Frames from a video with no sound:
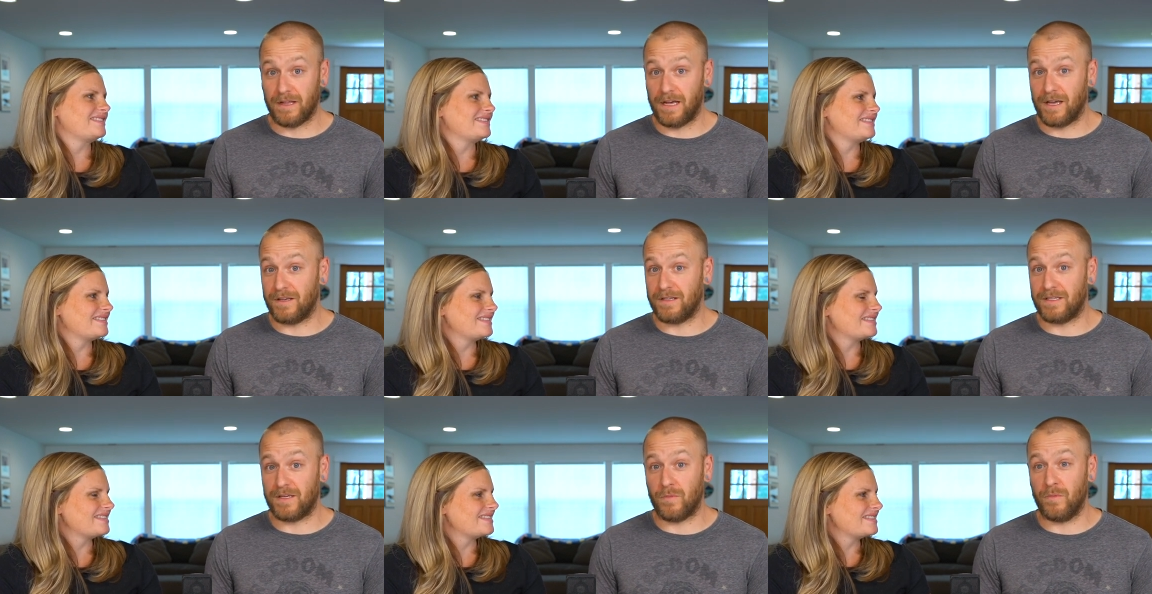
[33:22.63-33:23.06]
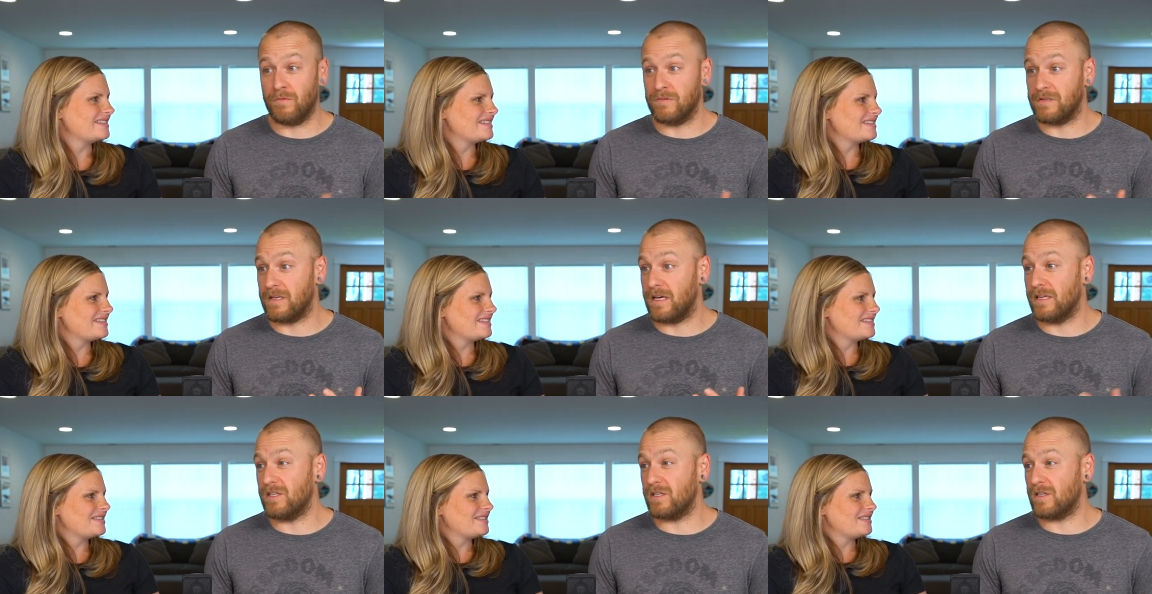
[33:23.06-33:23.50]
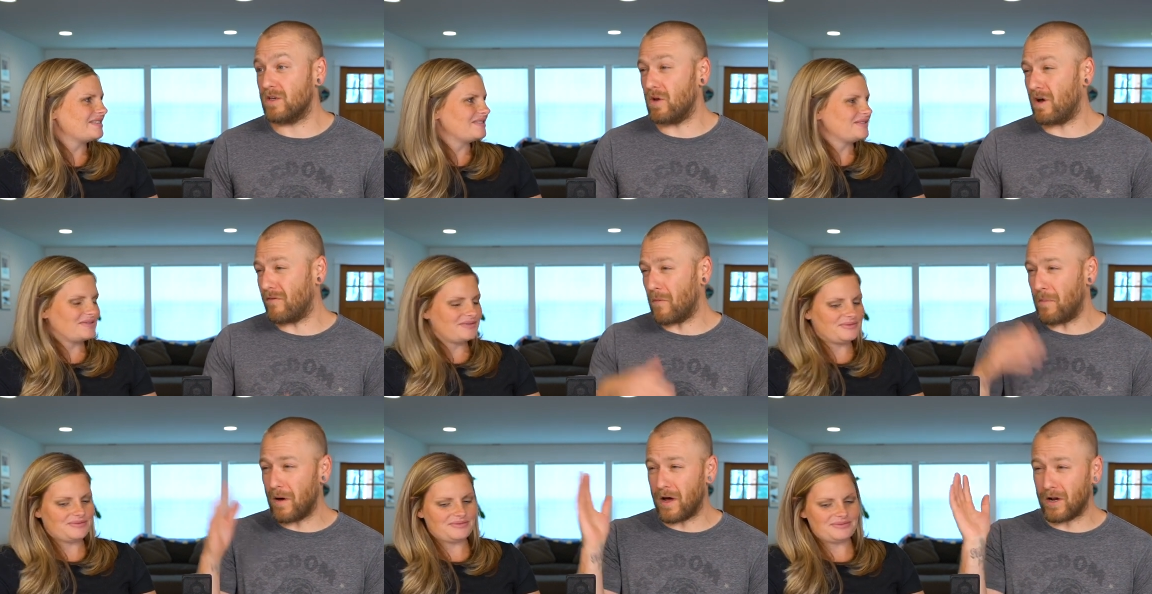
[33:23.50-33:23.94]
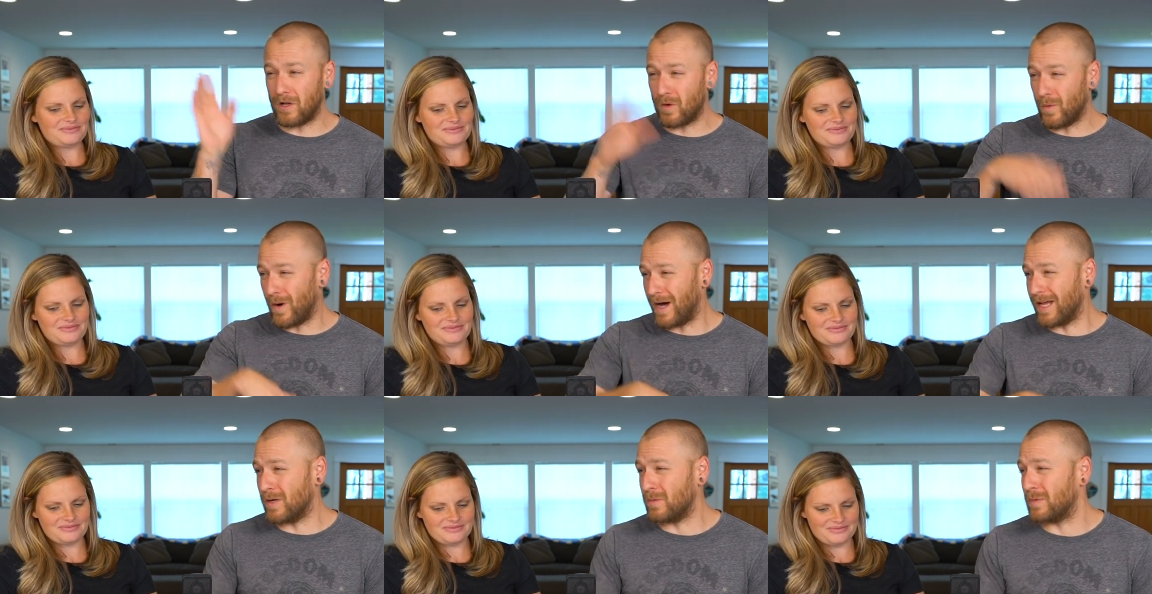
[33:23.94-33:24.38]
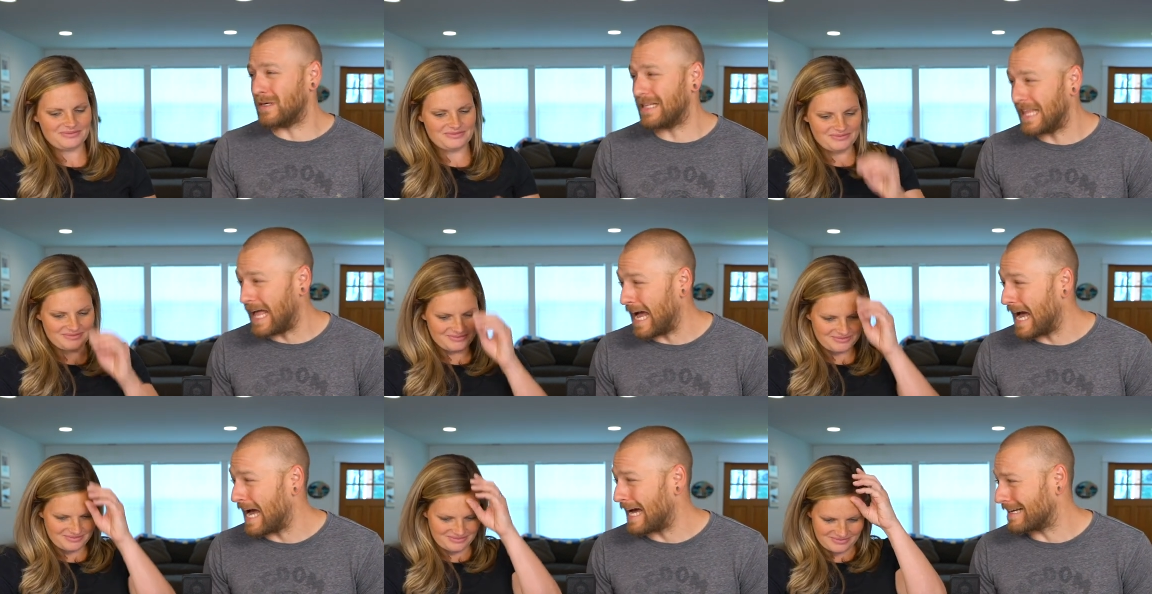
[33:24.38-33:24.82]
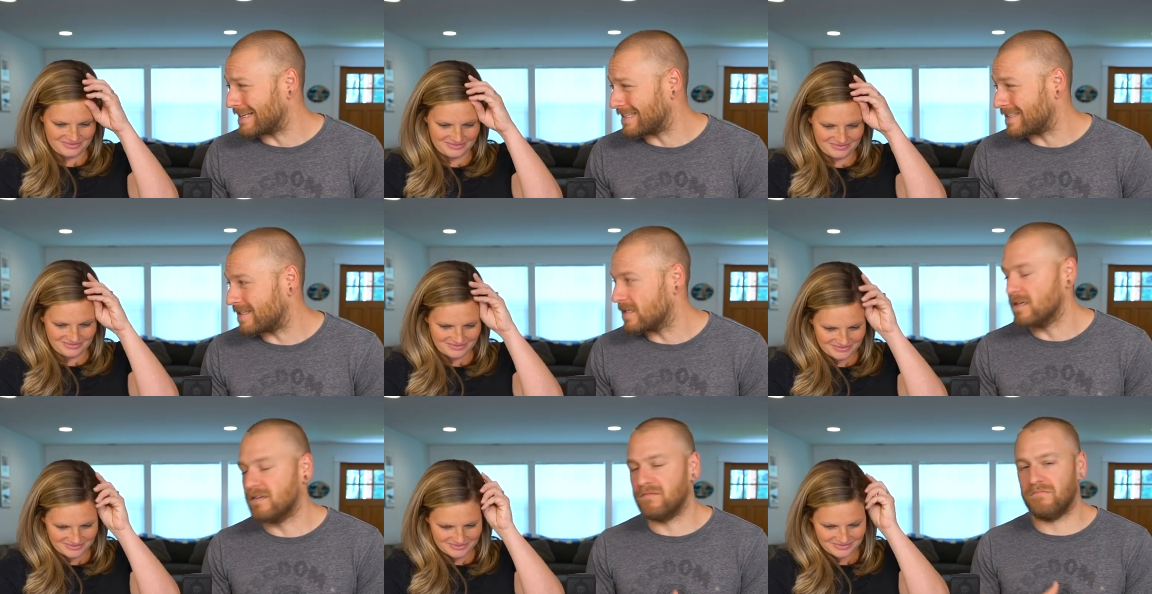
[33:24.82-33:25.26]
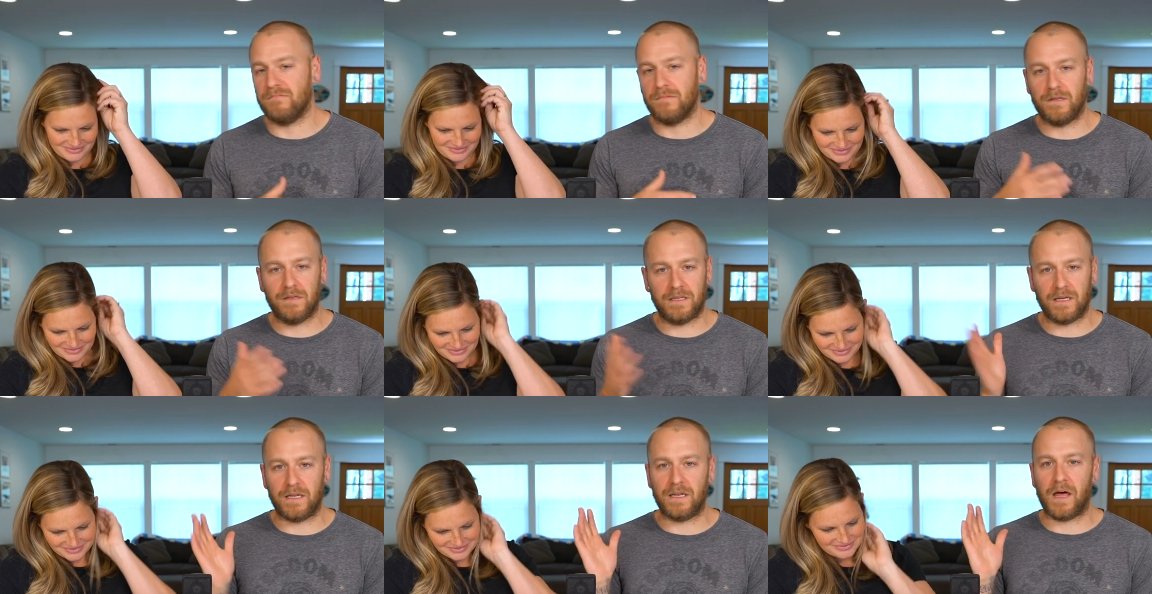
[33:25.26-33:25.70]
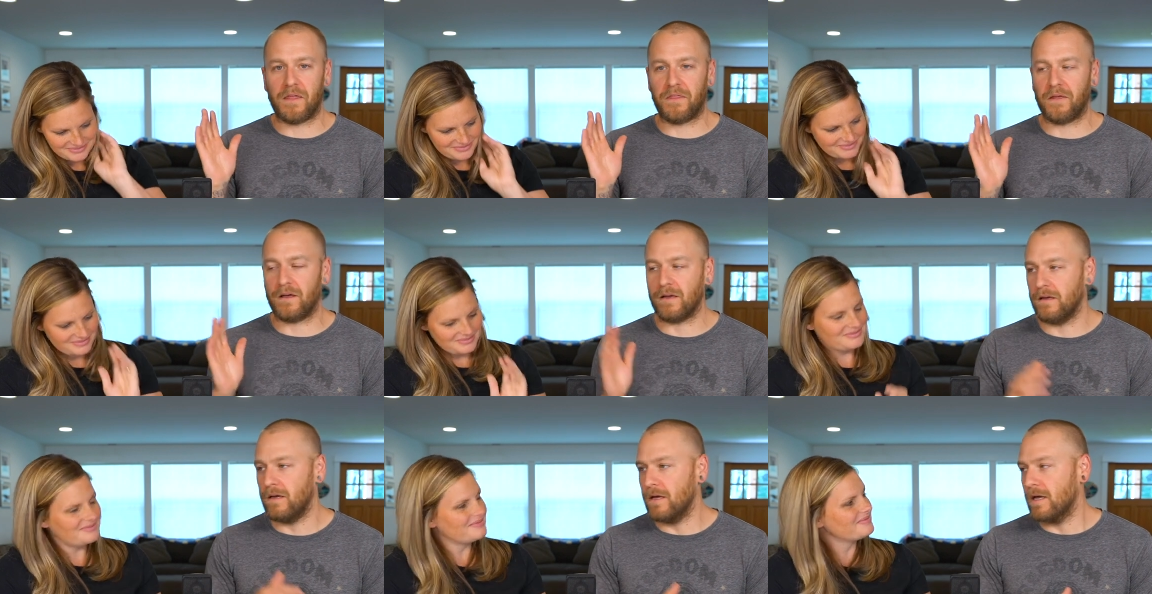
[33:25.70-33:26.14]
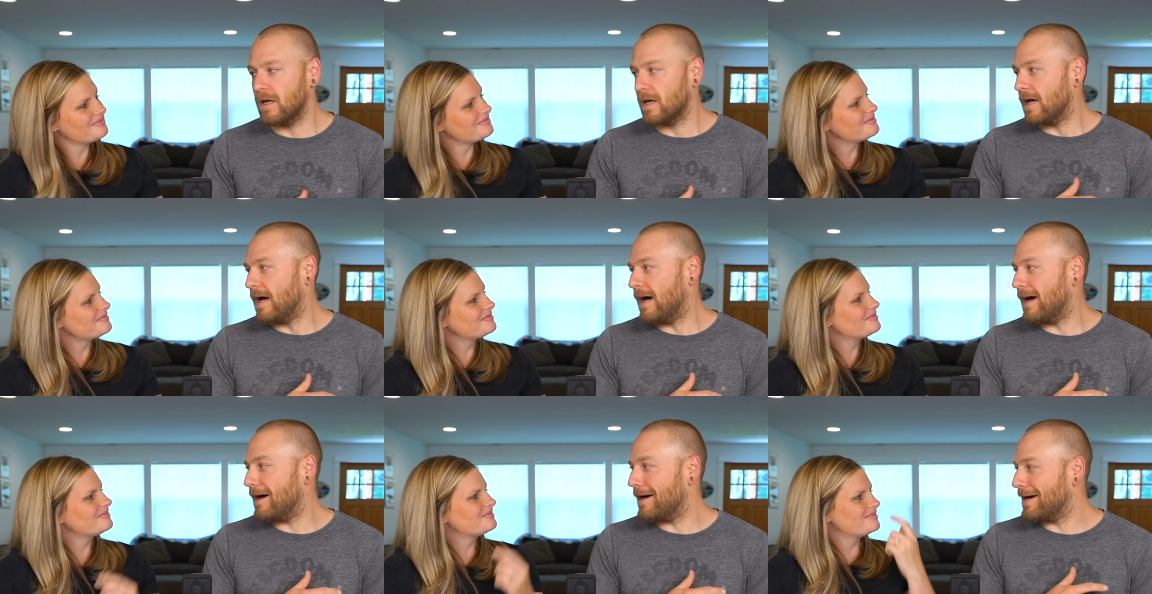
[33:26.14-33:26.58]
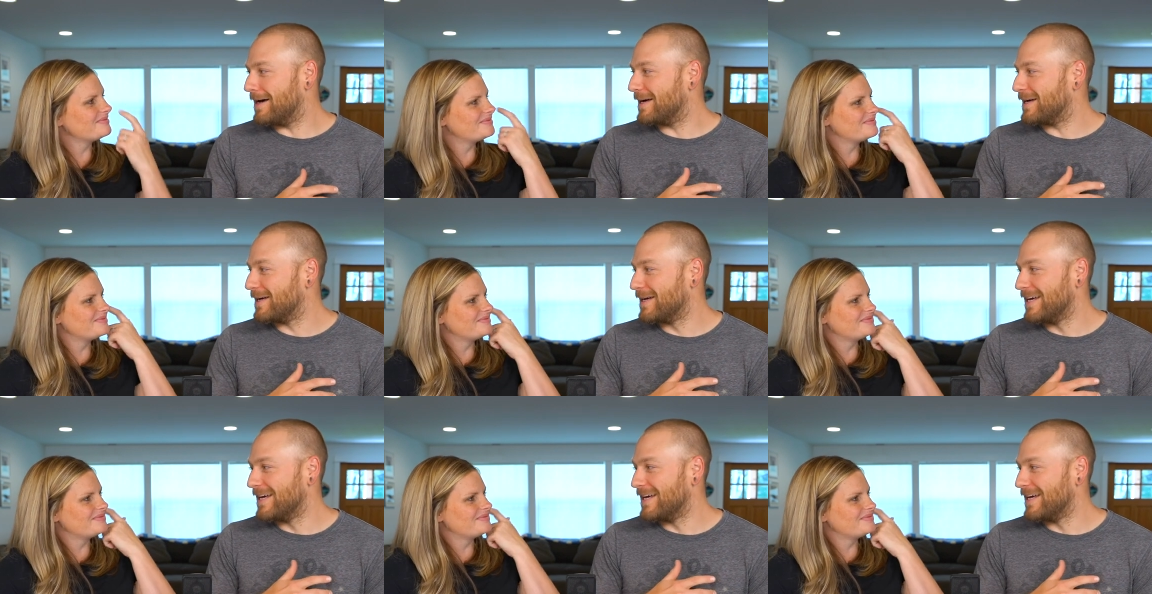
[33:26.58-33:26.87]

Speaker 1: Like someone was like, just go have a bottle of wine and relax did nothing. Uh,